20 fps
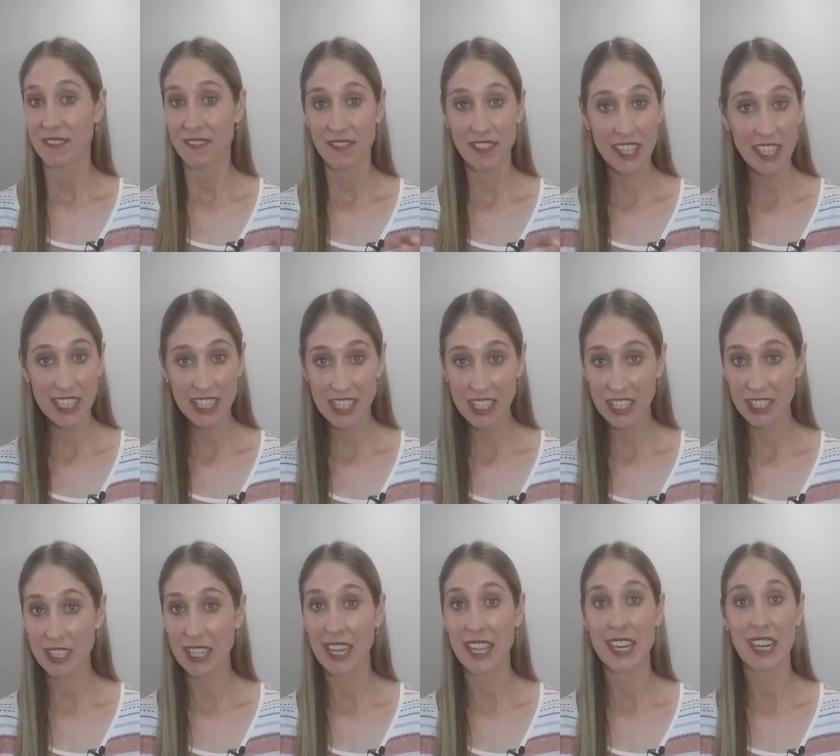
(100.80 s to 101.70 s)
finish
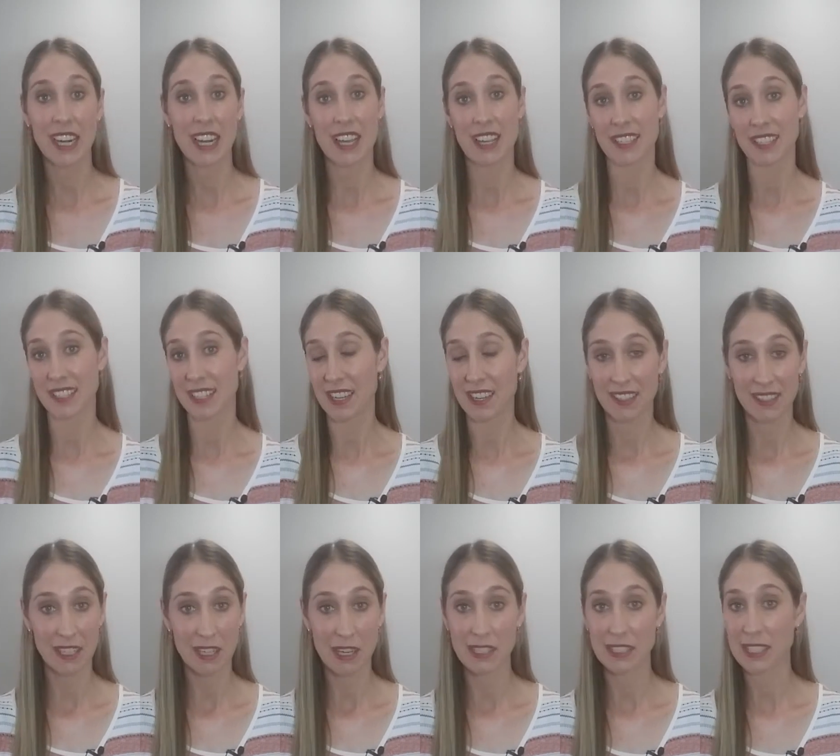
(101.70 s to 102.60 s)
it, let alone,
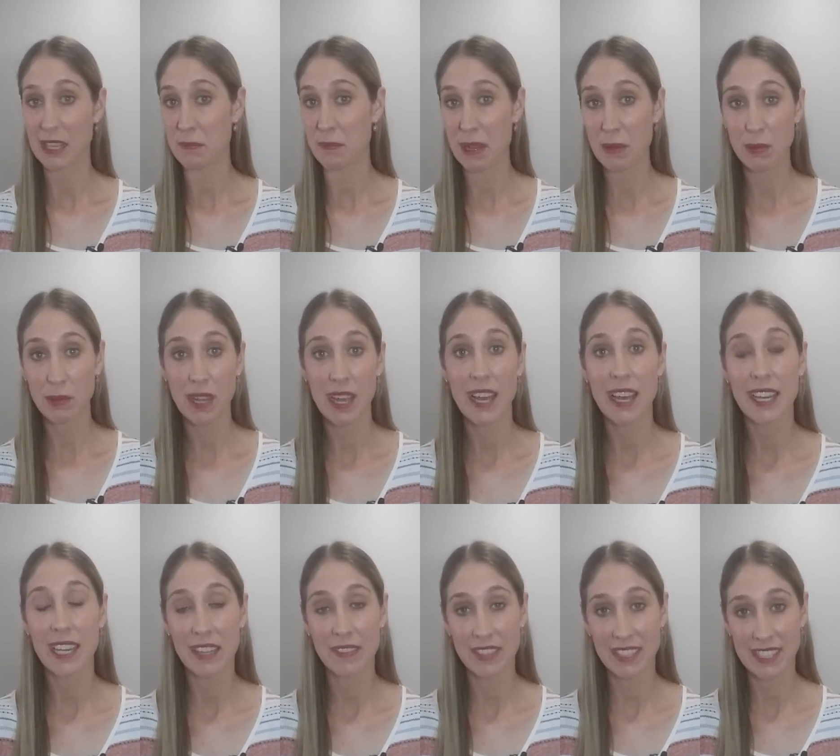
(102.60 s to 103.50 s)
you know, some people
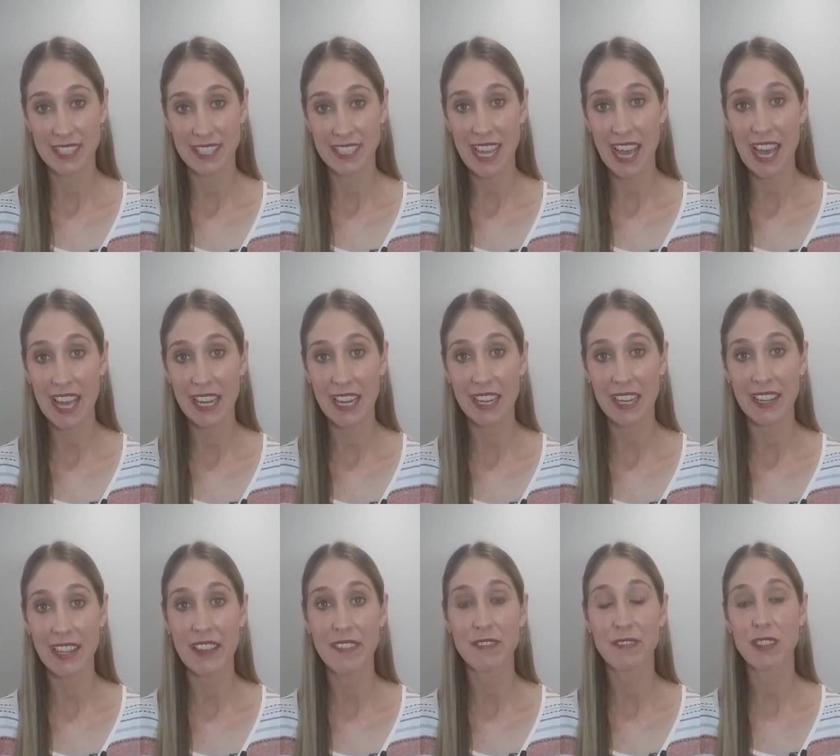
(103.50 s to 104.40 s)
can't even start
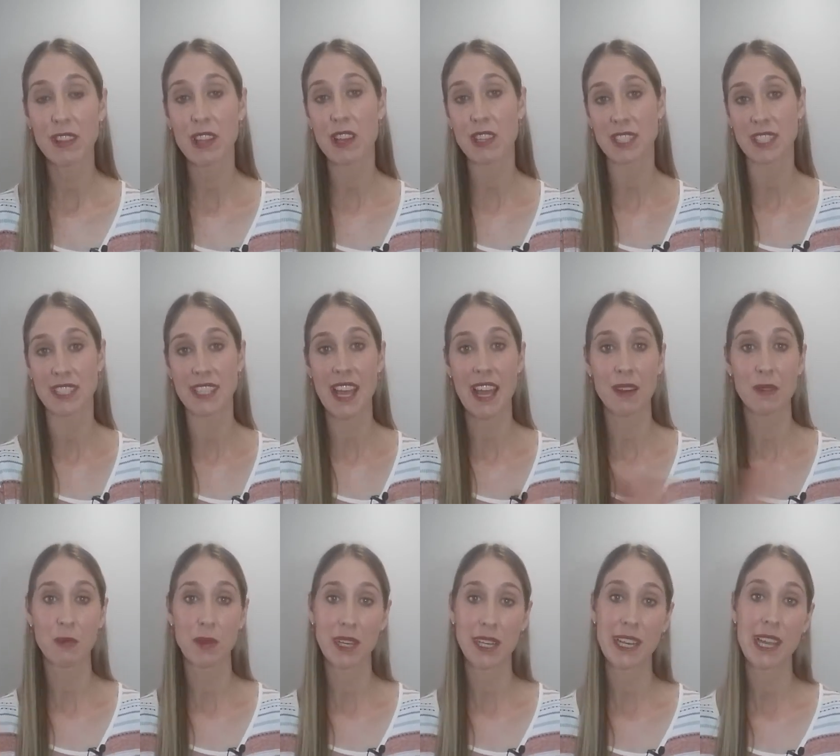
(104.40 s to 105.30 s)
it. They've lost
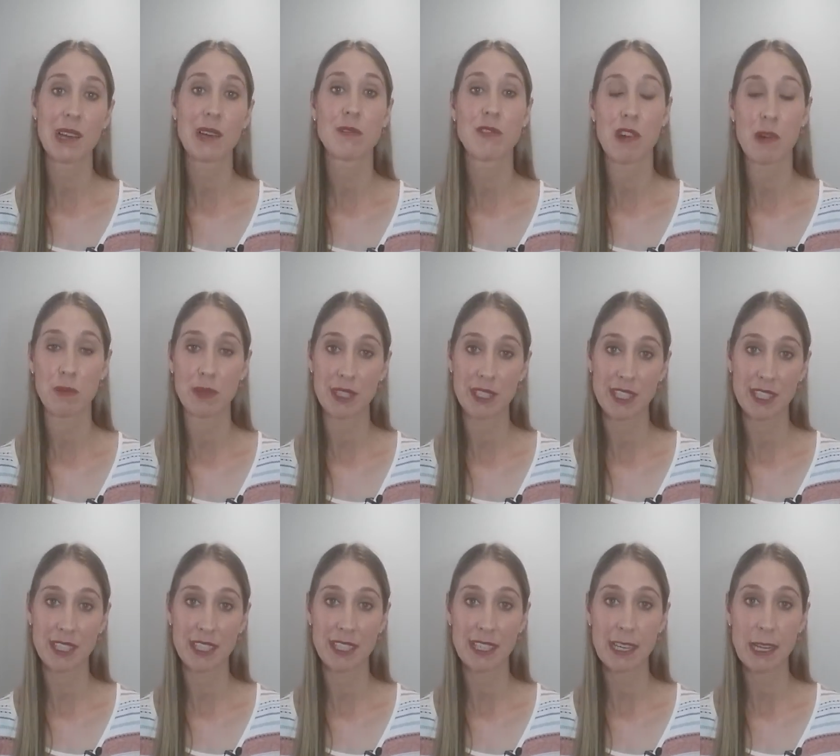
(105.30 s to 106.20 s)
that window of
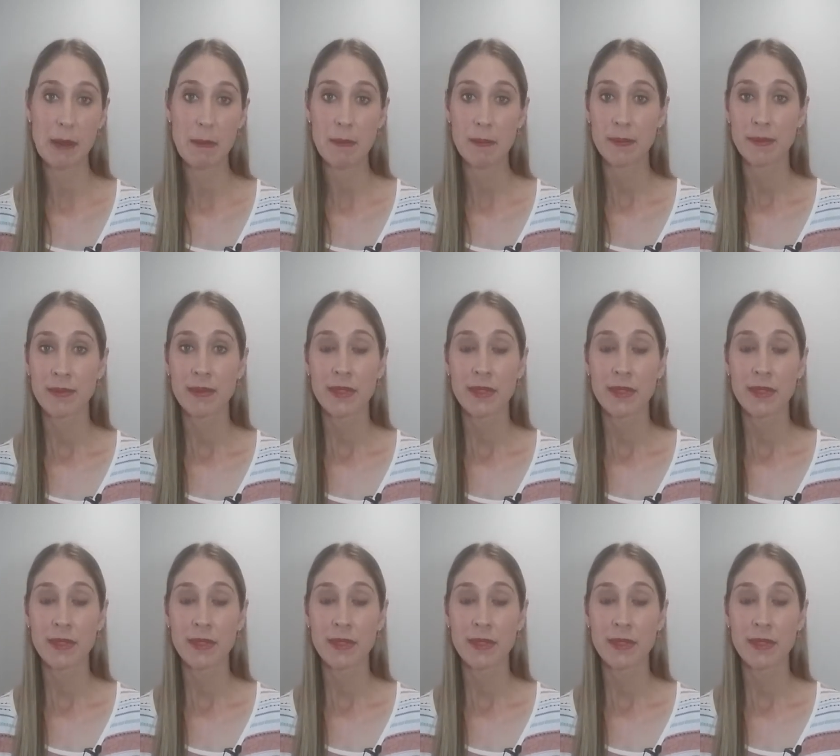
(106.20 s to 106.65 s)
opportunity.